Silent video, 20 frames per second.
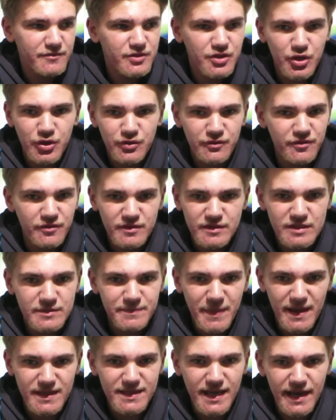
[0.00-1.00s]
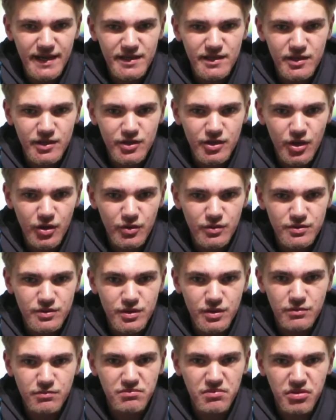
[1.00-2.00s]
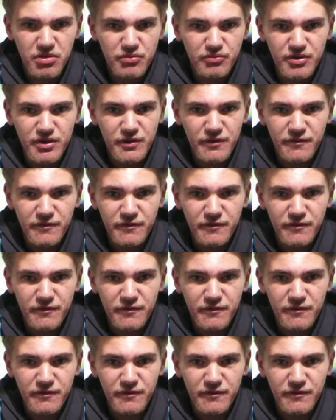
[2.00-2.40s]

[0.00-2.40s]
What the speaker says: Two spectacular goals, three